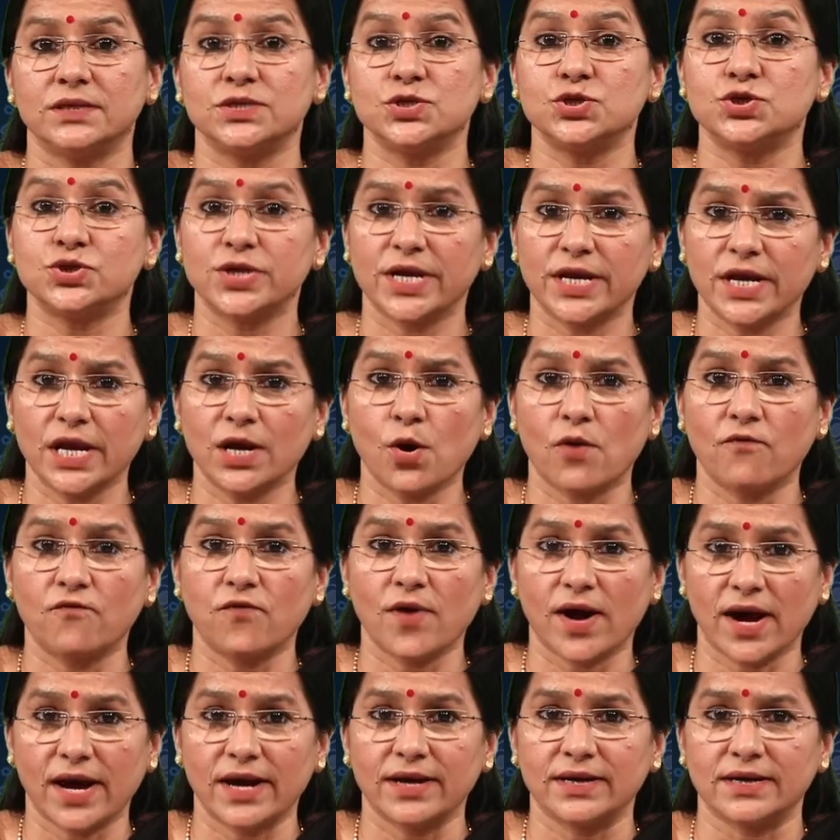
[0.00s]
Sharing
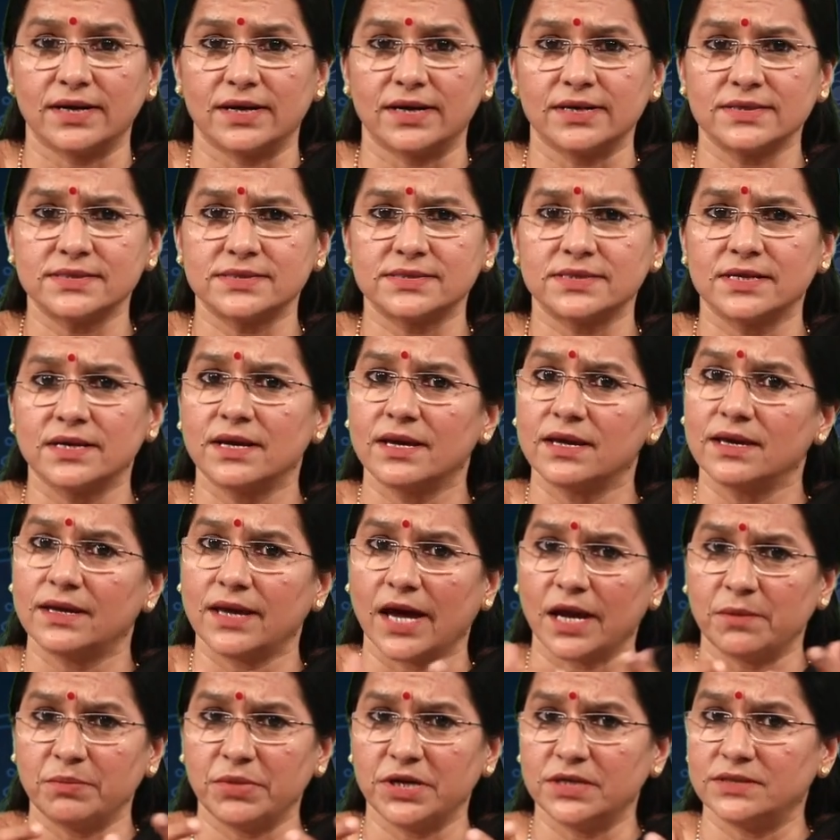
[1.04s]
of ideas
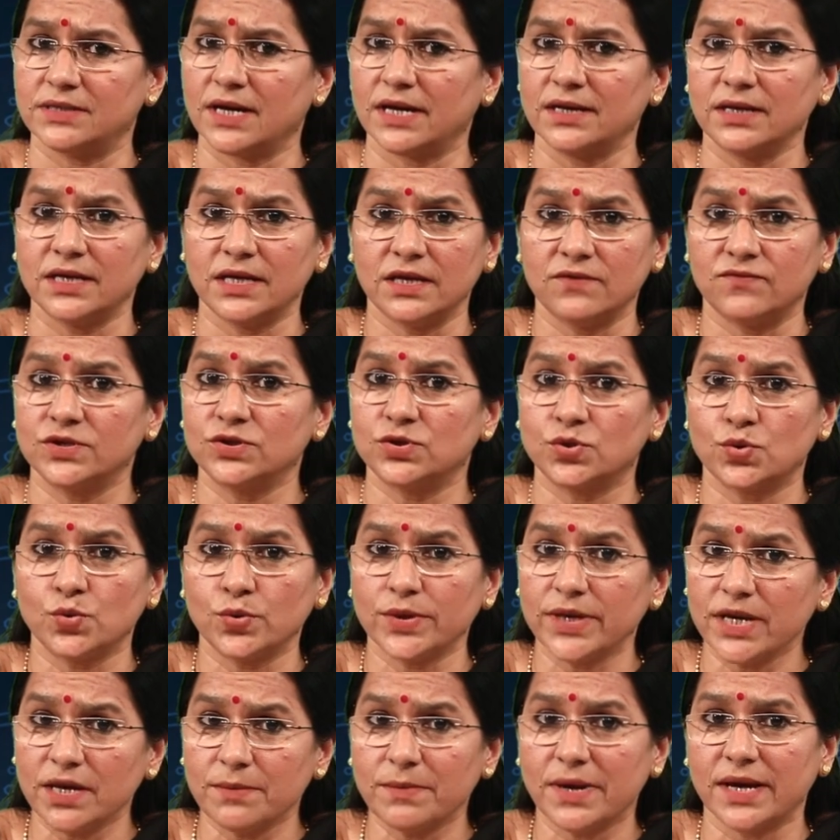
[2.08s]
can be done even
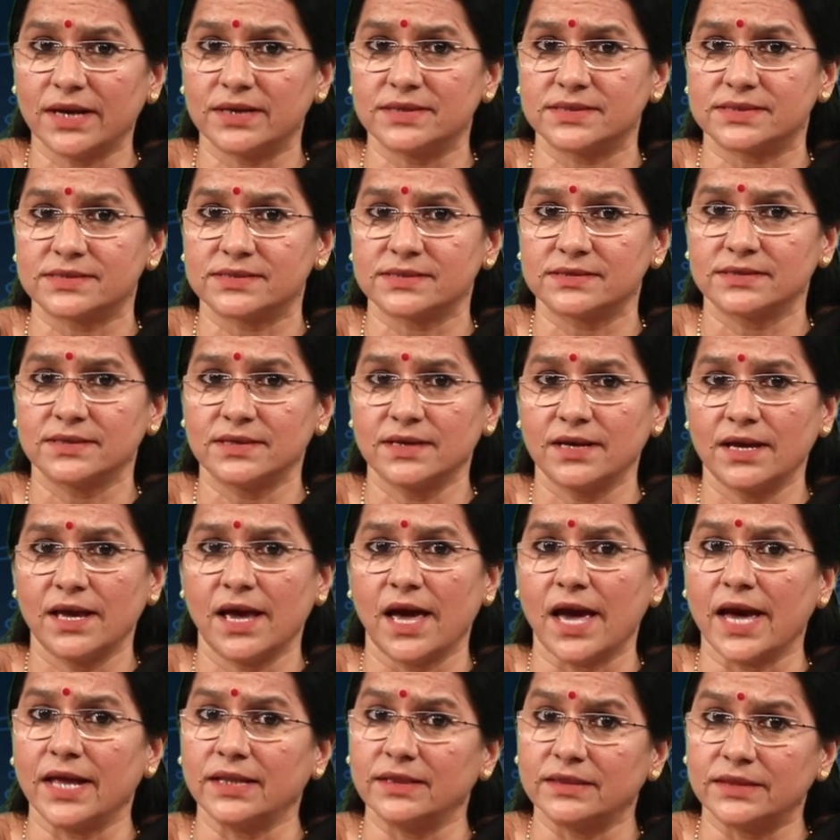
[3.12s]
through emails,
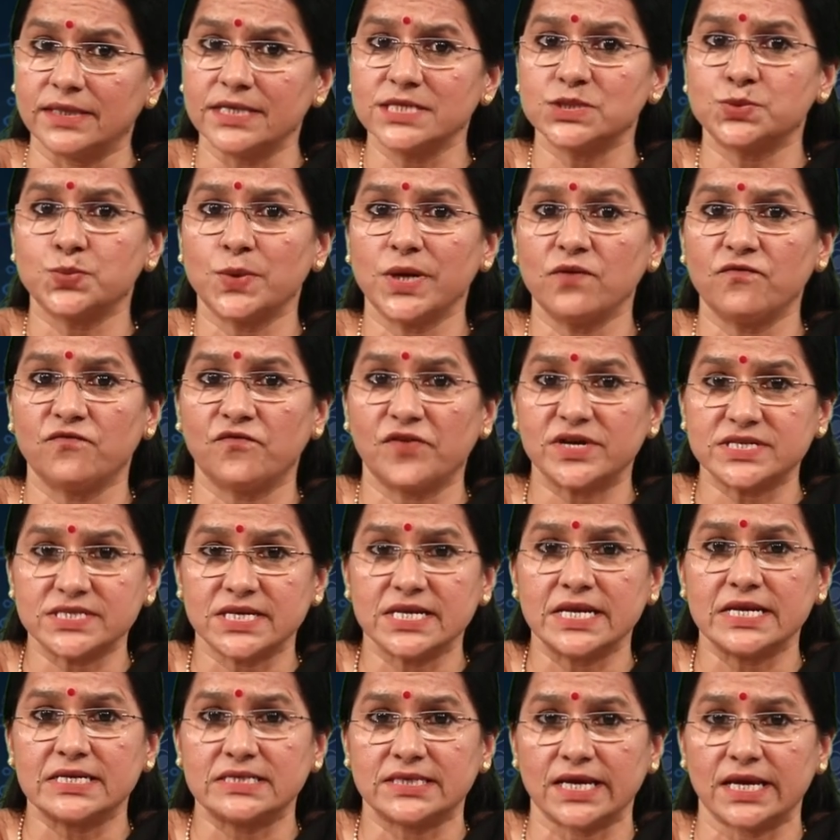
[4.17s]
and this will
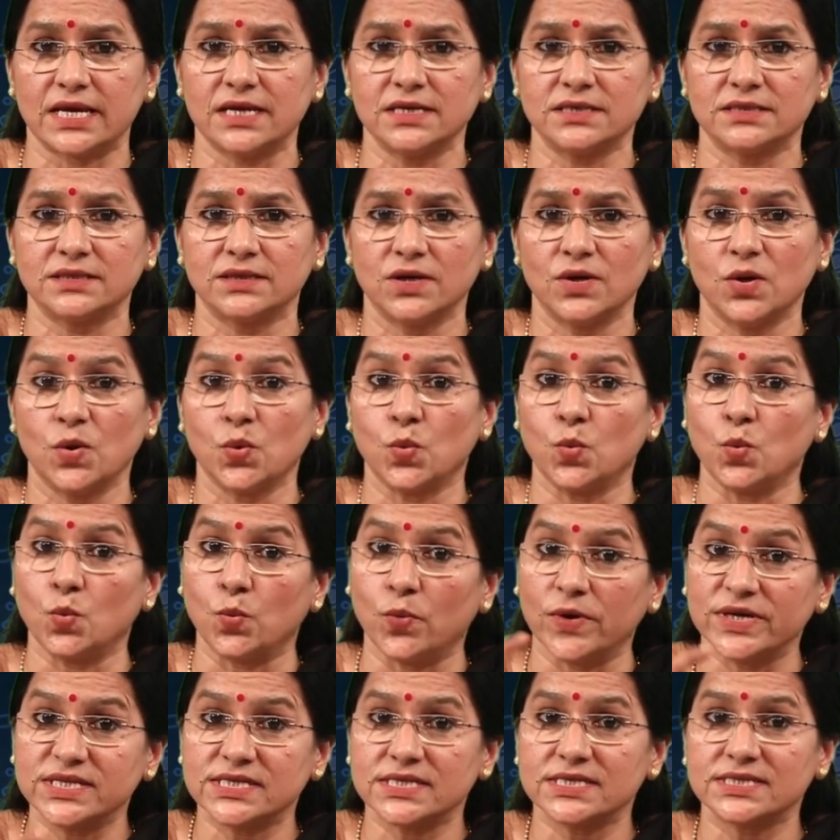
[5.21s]
facilitate
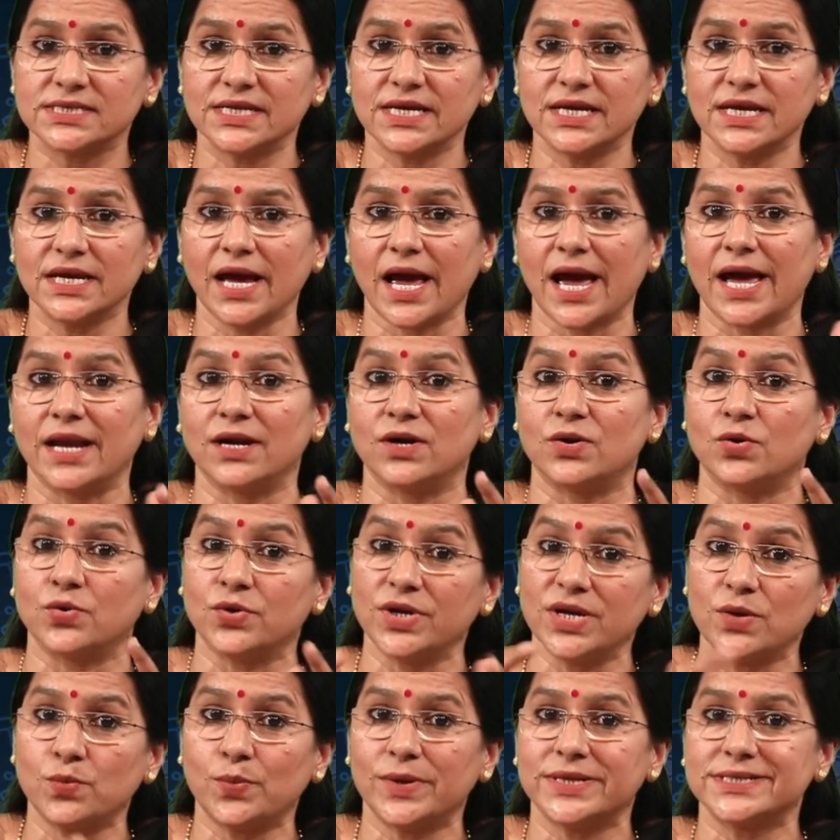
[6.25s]
visiting and
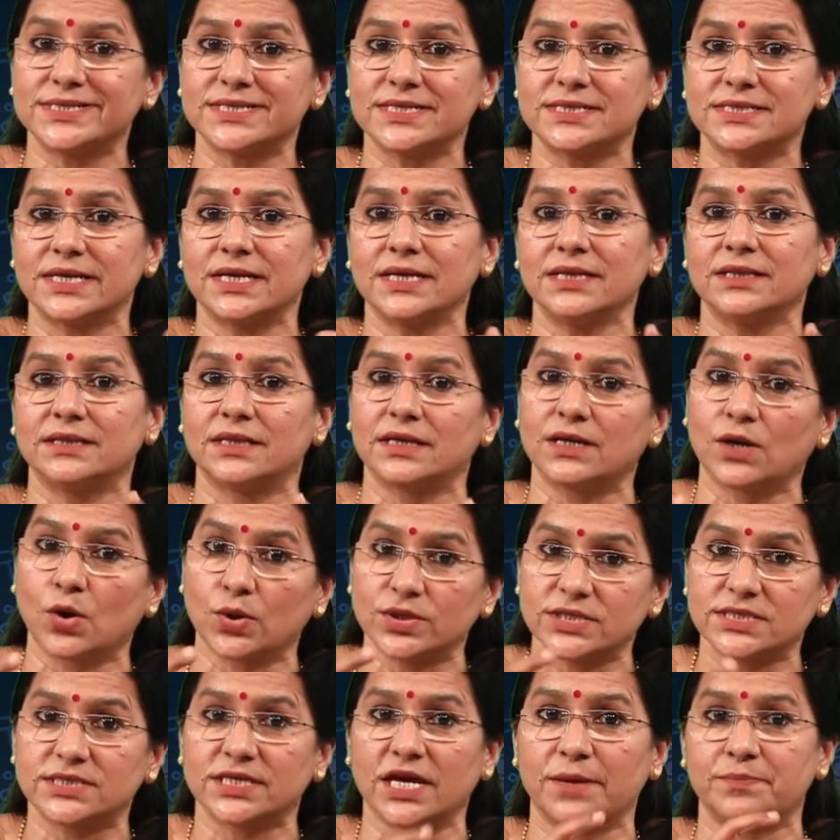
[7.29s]
revisiting the
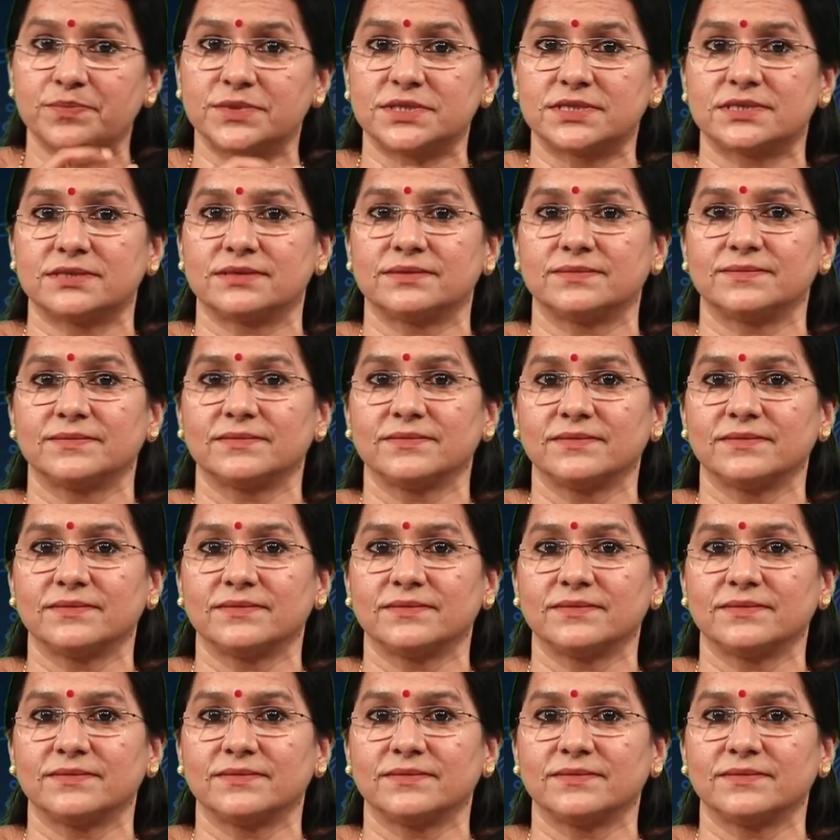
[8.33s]
concepts.